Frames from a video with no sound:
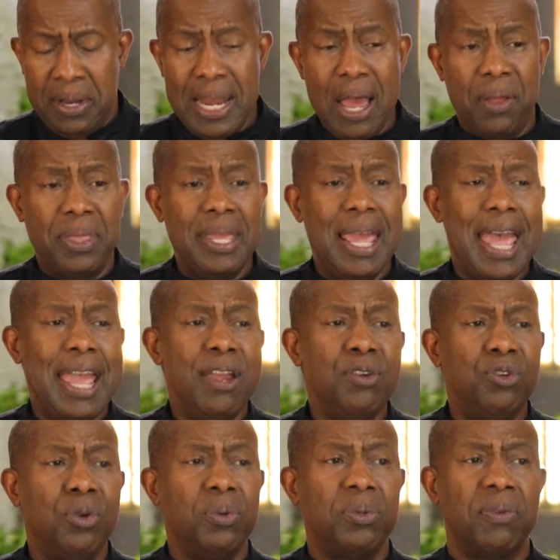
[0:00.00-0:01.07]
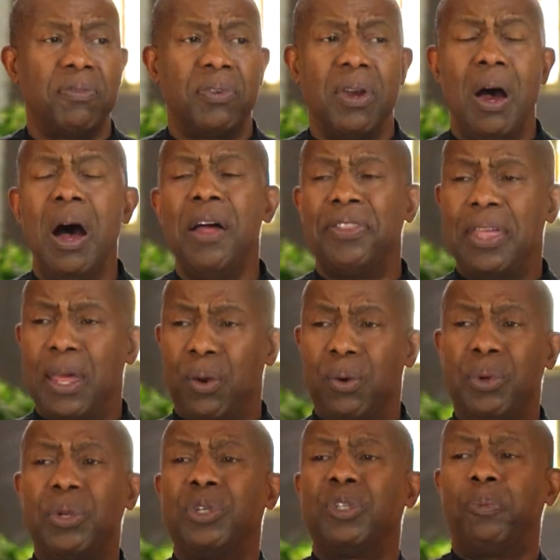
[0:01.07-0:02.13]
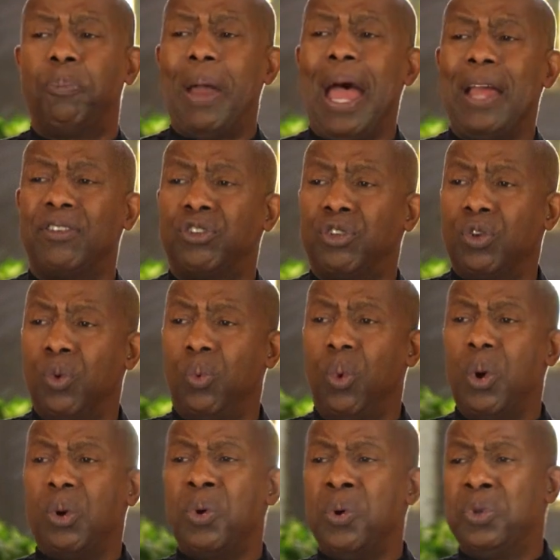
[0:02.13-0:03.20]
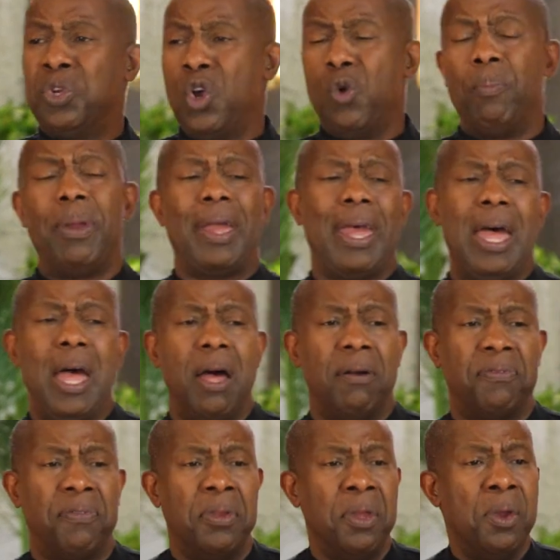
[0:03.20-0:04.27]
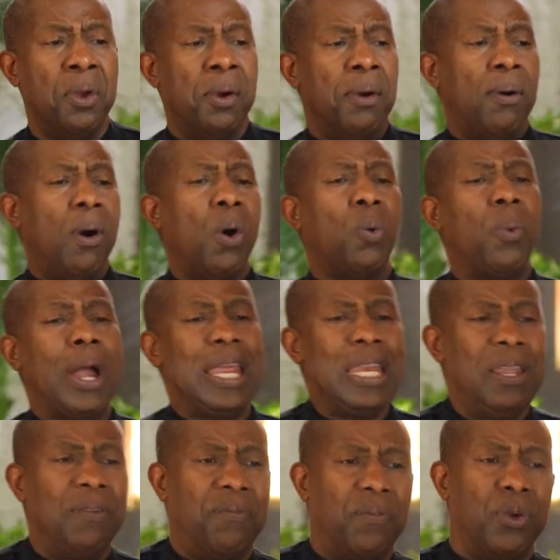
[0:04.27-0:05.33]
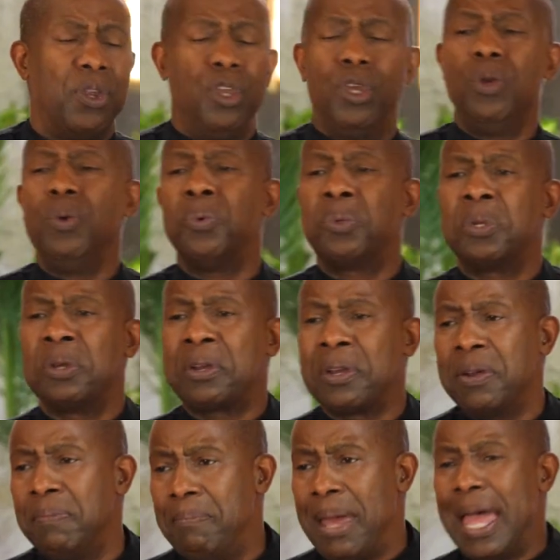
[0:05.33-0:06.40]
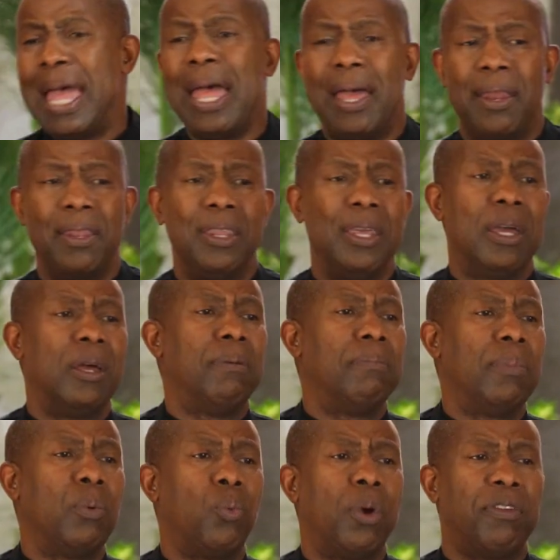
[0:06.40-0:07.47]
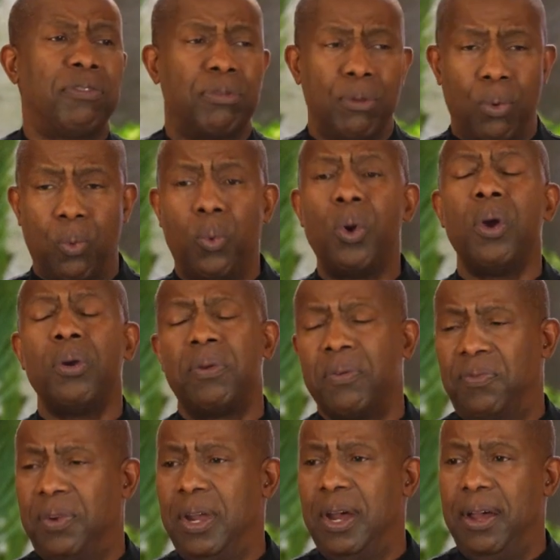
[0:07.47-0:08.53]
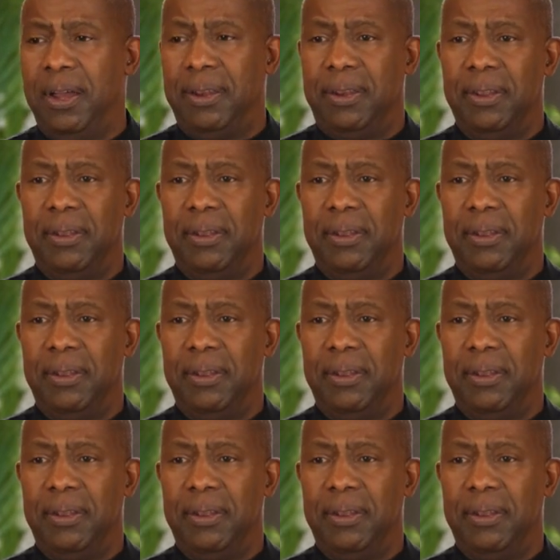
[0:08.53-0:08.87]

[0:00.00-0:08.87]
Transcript: Now, the angels of God that are dispatched to work on your behalf are waiting for you to command them with the word of God.